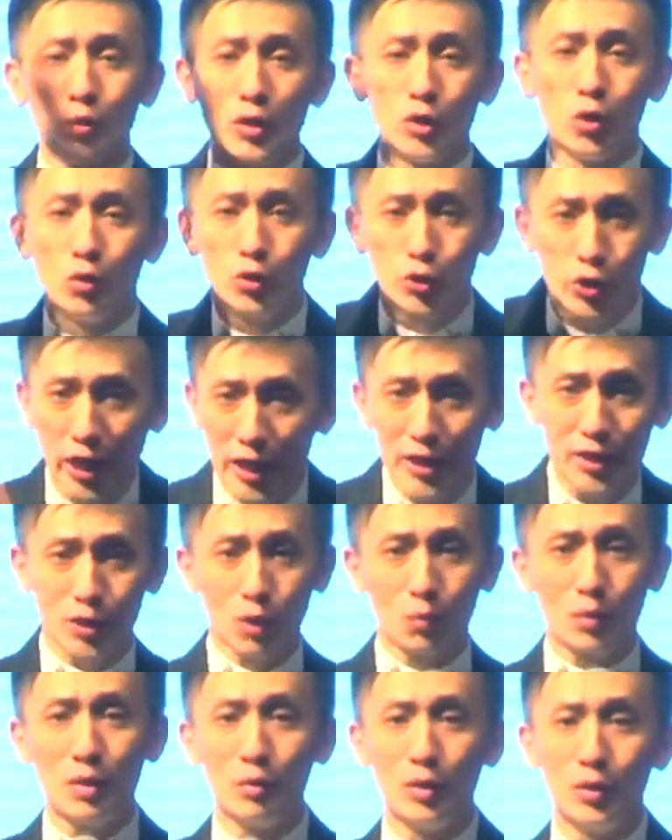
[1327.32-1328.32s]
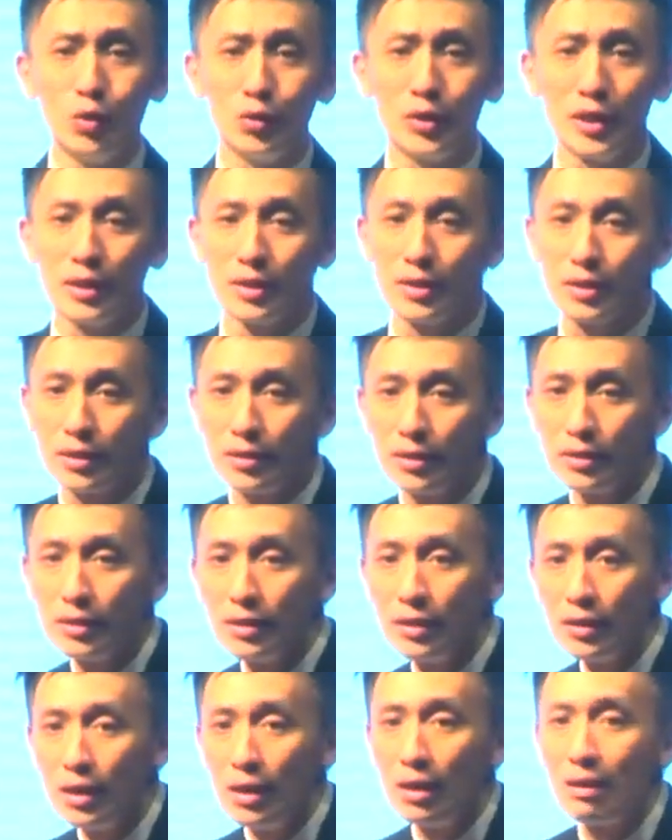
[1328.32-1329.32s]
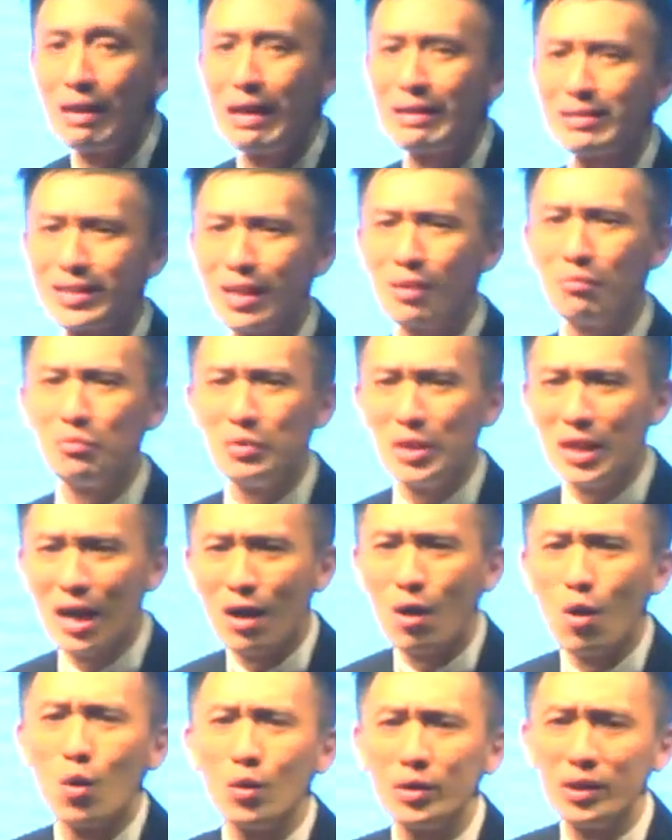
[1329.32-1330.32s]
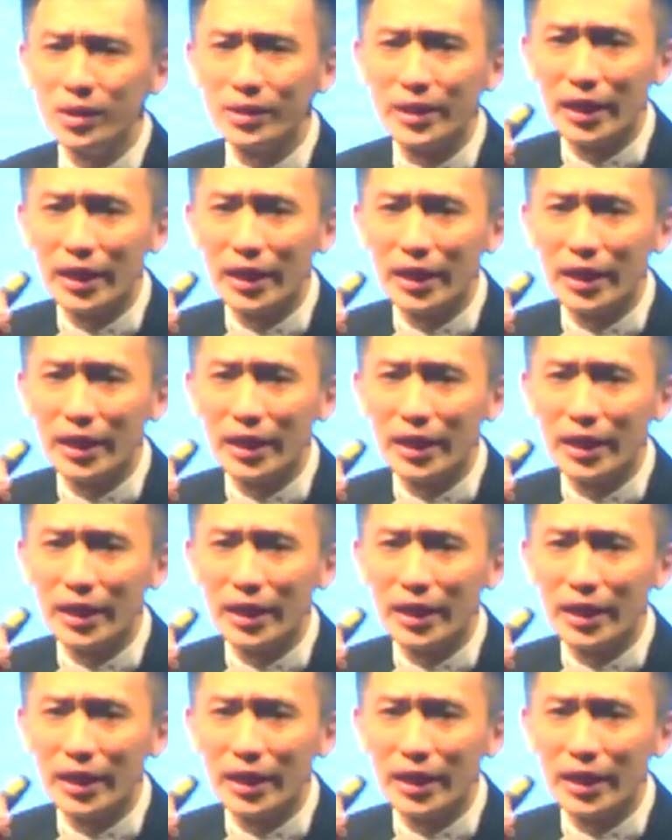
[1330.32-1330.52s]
we don't change the way we do things. Last time we are order